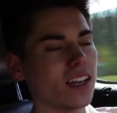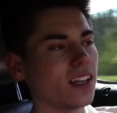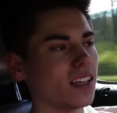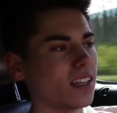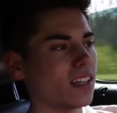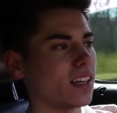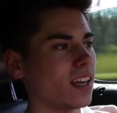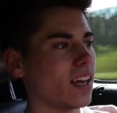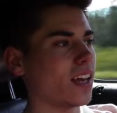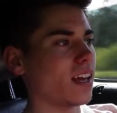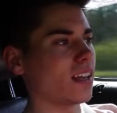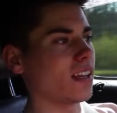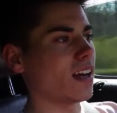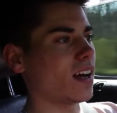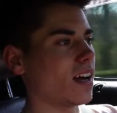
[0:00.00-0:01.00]

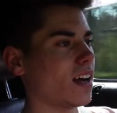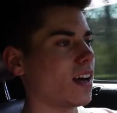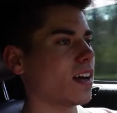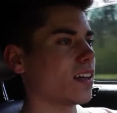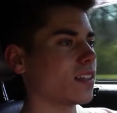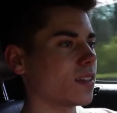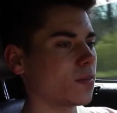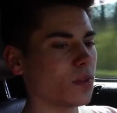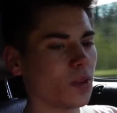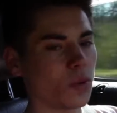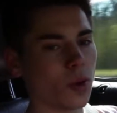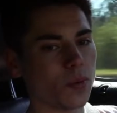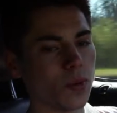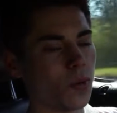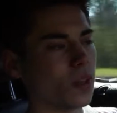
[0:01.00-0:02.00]
And I'm gonna
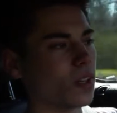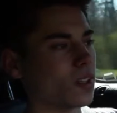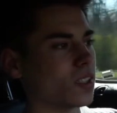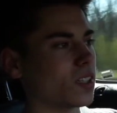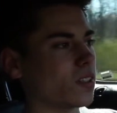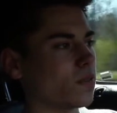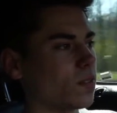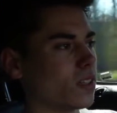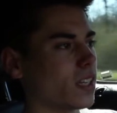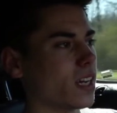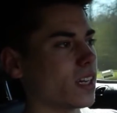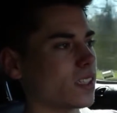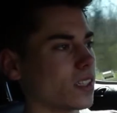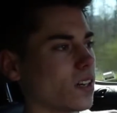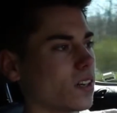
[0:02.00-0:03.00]
roll up the windows here for you
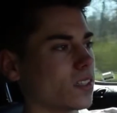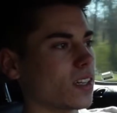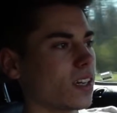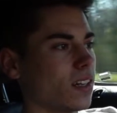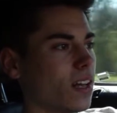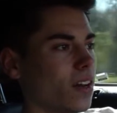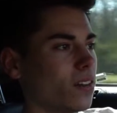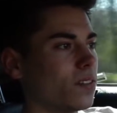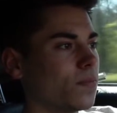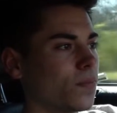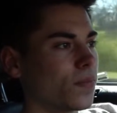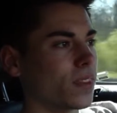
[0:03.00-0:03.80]
guys. The car's kind of loud.